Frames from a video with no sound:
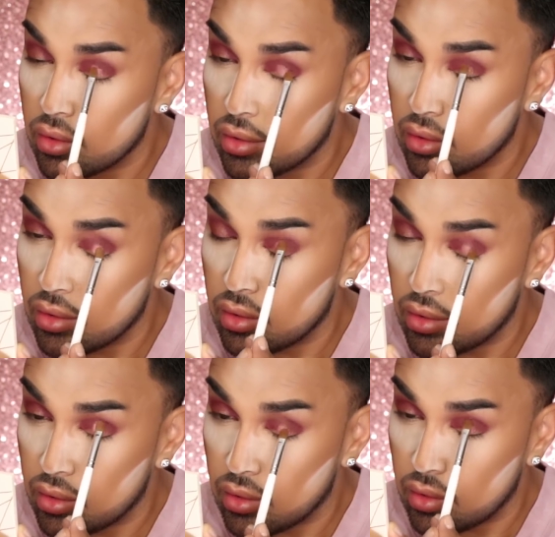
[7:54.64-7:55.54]
So
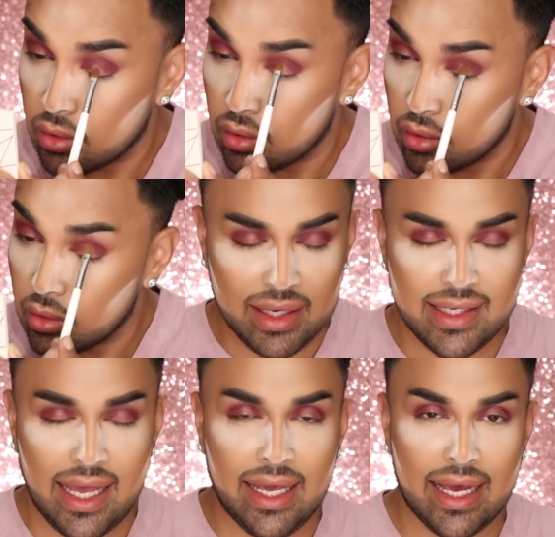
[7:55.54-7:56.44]
now I'm gonna
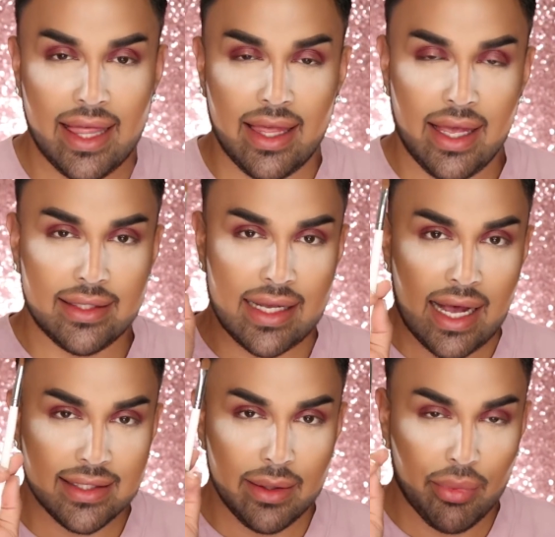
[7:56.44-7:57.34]
take the
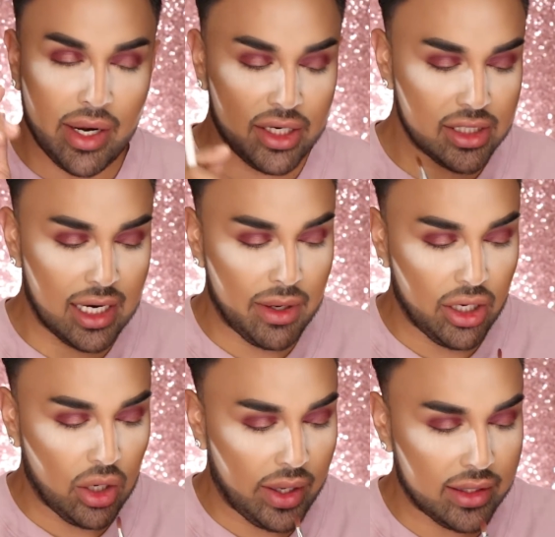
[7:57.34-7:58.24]
exact same brush and I'm gonna
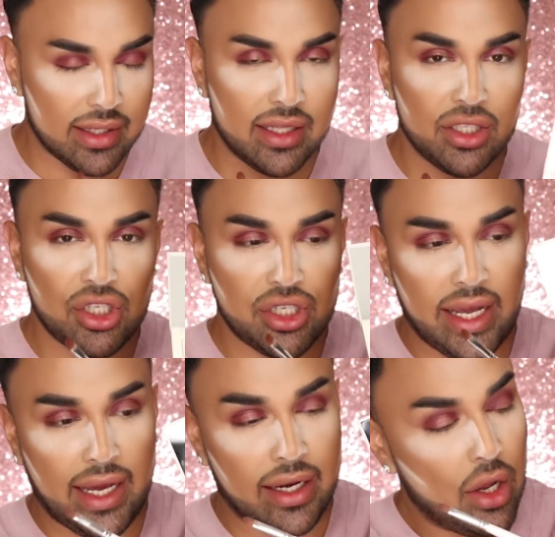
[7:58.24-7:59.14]
go into this
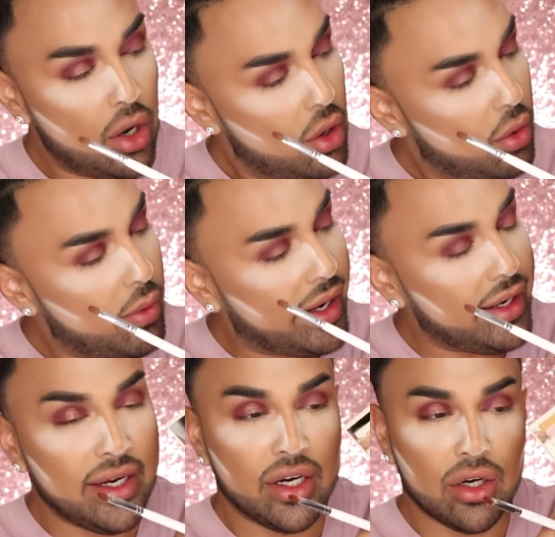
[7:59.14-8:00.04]
shade right in
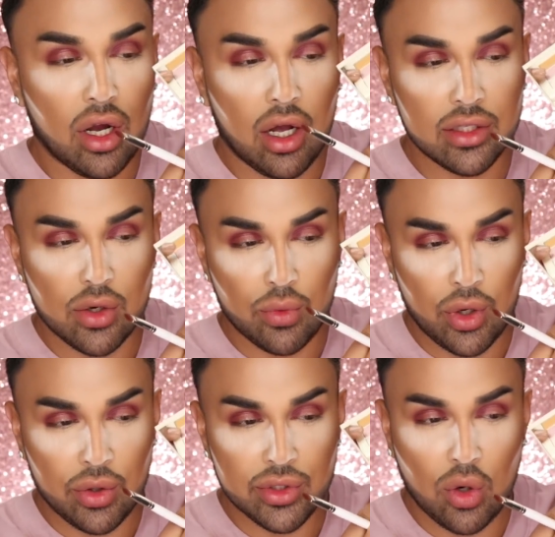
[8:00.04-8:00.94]
here called Rose